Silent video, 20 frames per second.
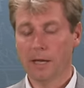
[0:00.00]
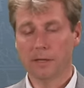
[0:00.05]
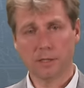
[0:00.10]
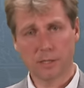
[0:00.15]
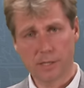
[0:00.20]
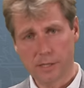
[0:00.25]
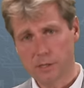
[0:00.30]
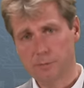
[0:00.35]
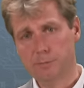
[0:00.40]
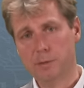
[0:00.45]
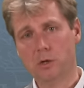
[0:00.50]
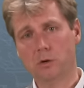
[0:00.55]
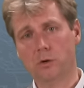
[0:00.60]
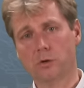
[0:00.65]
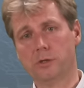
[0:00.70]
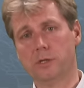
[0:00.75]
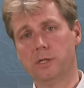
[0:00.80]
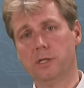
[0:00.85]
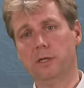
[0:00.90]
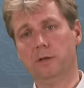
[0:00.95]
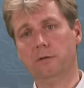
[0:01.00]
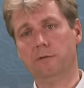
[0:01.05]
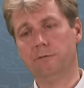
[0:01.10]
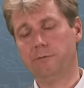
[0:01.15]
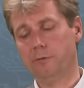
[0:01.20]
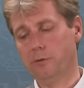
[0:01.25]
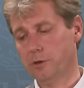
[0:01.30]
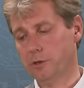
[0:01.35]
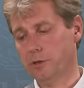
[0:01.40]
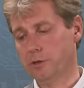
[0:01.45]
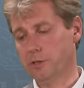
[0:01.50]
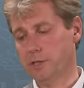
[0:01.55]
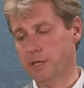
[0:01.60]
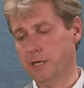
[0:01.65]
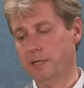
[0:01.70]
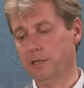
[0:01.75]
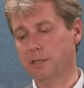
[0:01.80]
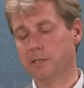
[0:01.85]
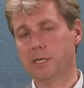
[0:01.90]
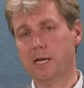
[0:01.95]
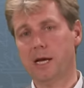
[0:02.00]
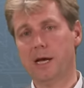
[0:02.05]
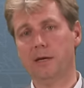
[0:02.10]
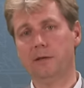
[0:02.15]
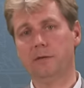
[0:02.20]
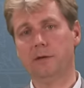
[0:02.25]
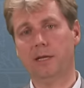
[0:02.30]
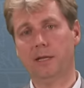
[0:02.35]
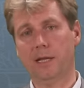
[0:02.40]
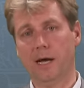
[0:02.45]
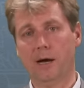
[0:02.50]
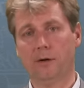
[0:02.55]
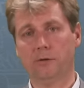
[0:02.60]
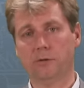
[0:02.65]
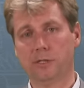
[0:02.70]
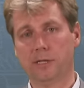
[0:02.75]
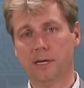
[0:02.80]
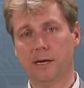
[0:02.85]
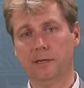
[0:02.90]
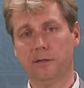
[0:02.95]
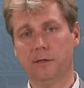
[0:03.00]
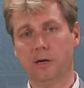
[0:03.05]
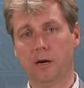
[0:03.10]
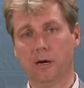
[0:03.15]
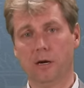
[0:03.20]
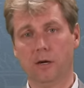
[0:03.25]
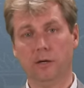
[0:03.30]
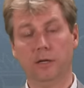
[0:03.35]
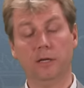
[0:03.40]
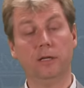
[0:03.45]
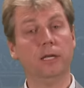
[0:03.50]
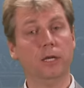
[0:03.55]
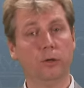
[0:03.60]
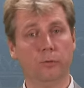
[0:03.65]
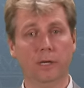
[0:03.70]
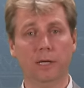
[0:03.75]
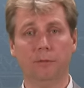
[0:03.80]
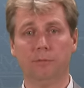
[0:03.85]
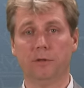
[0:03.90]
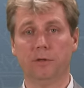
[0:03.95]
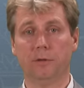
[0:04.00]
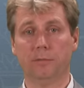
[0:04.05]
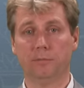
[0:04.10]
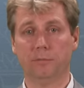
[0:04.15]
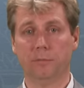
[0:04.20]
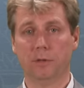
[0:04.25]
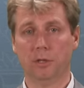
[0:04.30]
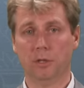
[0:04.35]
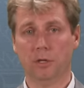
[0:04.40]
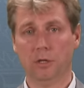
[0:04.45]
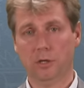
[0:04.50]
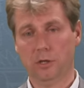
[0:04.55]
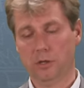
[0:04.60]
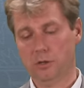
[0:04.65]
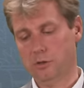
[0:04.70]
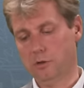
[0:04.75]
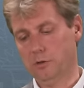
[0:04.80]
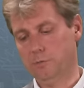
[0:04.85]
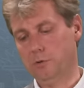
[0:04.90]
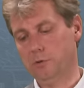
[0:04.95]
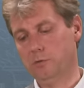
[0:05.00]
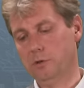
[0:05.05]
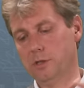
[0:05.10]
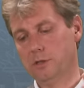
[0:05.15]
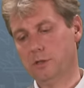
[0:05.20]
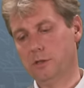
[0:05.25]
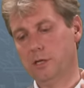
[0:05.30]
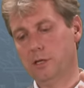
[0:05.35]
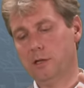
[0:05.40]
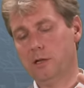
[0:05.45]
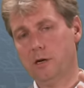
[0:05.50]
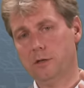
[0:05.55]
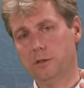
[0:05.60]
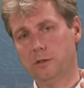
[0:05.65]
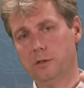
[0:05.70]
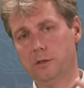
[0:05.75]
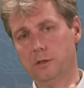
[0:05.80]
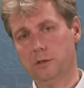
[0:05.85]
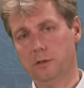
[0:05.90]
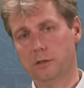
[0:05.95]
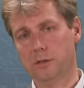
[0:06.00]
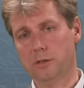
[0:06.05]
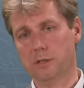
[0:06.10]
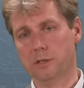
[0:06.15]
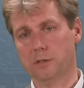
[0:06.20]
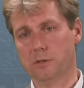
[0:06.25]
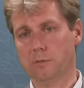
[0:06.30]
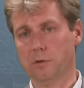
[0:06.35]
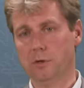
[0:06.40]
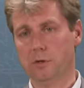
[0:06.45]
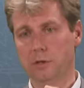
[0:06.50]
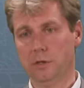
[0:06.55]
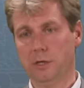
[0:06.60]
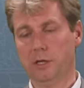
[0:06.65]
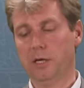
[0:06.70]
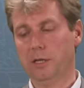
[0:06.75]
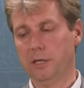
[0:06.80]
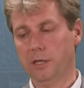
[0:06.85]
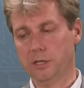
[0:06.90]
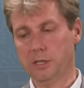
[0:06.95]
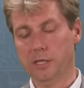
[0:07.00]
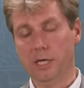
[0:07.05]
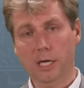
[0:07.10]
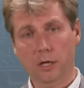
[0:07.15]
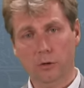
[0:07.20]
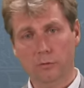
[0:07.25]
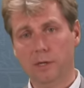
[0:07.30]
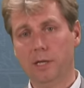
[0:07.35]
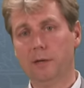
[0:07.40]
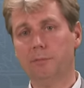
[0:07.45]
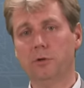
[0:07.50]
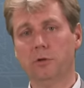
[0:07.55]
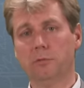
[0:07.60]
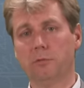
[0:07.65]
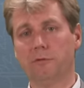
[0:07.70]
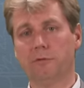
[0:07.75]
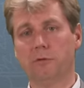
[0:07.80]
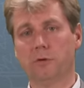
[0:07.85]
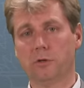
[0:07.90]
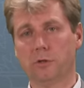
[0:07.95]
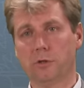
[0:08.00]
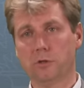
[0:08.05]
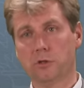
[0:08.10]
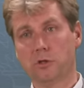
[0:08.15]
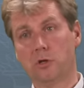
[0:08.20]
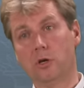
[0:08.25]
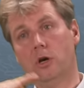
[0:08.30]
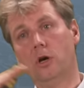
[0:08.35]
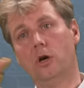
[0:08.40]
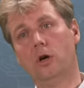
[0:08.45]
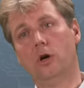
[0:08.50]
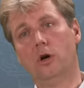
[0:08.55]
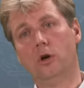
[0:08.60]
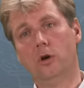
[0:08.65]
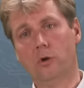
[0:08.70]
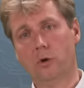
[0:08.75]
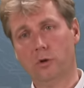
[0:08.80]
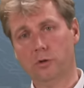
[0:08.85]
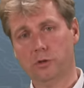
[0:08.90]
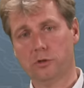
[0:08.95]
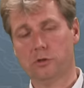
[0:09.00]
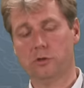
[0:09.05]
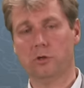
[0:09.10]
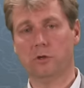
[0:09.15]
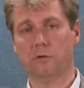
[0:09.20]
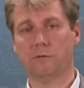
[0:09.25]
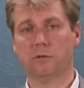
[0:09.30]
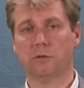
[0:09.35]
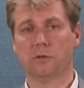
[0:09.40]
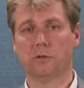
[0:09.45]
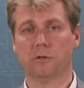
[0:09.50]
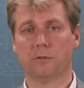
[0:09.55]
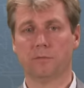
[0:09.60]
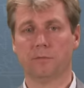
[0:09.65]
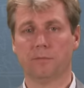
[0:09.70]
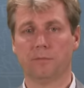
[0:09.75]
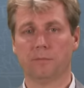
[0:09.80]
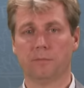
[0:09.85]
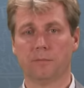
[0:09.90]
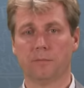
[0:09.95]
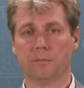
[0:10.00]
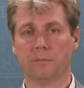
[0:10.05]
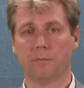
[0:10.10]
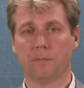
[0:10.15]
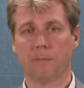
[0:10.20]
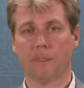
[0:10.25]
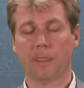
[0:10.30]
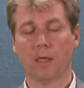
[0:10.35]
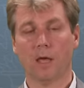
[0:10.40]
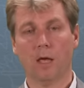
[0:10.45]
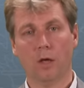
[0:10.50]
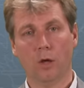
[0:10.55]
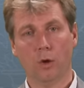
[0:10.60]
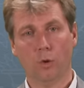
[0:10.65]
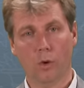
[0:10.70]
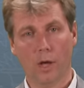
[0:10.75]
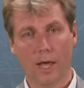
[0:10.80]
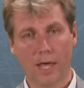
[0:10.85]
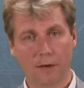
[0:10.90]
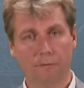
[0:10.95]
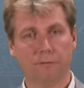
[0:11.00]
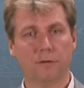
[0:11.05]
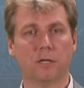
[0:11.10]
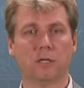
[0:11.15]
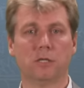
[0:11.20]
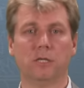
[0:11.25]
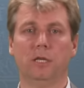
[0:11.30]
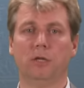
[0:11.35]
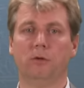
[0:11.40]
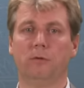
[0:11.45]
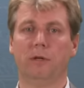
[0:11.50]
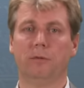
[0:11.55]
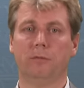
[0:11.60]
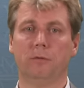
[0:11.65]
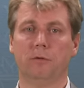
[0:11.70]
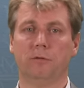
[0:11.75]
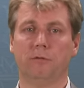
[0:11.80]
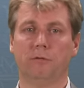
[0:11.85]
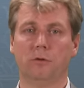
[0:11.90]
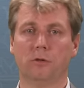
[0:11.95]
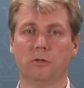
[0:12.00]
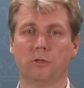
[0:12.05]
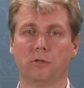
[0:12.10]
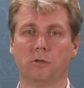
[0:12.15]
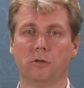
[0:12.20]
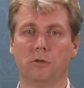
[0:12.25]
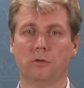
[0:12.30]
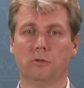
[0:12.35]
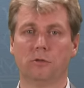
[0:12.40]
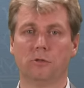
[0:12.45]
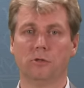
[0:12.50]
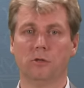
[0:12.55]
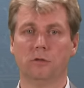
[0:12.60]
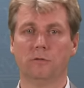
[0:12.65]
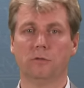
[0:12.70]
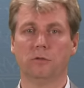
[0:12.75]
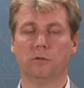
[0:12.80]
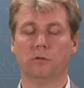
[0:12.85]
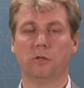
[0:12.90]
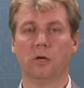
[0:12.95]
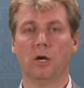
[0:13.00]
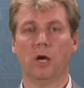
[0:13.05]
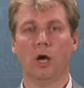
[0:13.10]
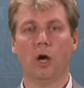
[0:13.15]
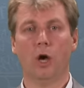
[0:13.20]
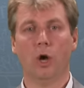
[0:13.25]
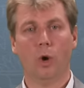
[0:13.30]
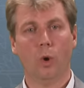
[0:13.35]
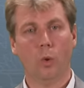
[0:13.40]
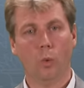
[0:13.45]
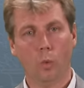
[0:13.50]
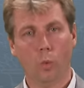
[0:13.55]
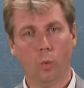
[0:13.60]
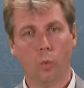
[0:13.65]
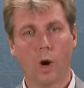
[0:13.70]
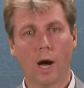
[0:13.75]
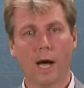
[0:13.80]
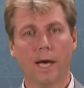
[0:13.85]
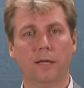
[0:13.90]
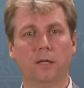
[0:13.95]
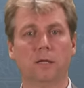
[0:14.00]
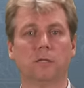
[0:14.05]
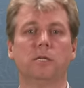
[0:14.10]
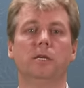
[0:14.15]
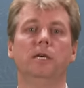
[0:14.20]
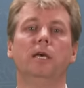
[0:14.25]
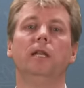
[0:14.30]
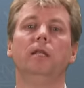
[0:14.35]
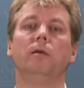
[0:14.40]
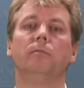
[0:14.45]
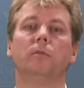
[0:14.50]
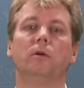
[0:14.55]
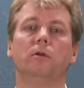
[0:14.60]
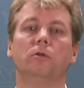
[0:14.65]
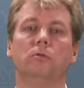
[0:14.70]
And this is because the forces inside and outside are in equilibrium. So the balloon doesn't get larger, it doesn't get smaller. There's an equilibrium of forces along the surface. Well, if there's an equilibrium of forces along the surface, why does a helium